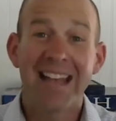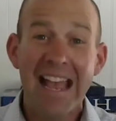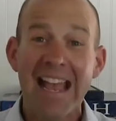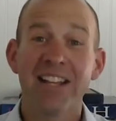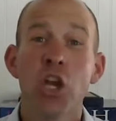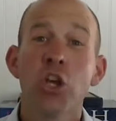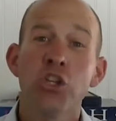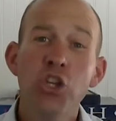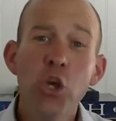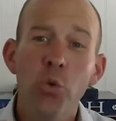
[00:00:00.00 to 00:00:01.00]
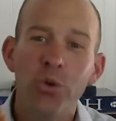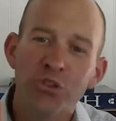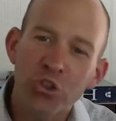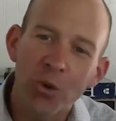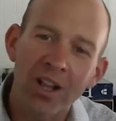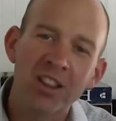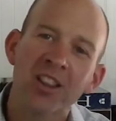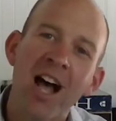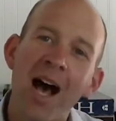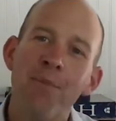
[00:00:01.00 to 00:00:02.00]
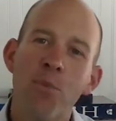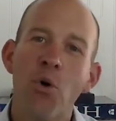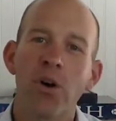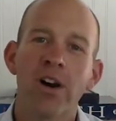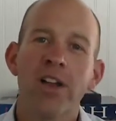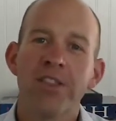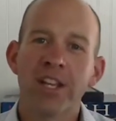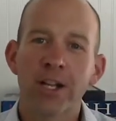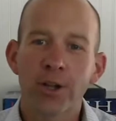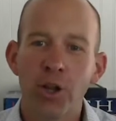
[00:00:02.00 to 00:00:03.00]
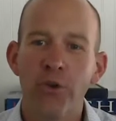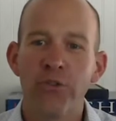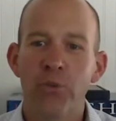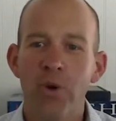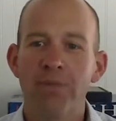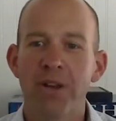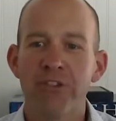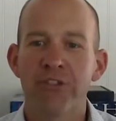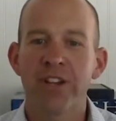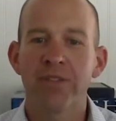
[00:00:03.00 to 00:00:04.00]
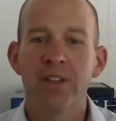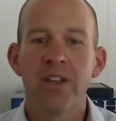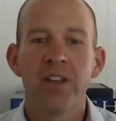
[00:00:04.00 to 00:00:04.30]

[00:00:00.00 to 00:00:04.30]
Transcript: And you will do a lot more than close one major gift.